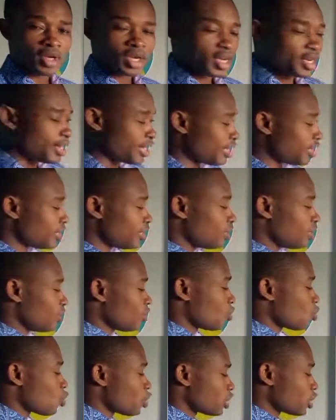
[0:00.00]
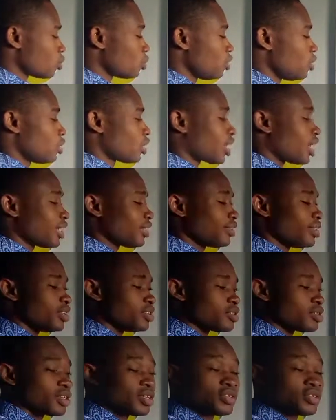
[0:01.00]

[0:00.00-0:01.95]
and then the equation will look like this.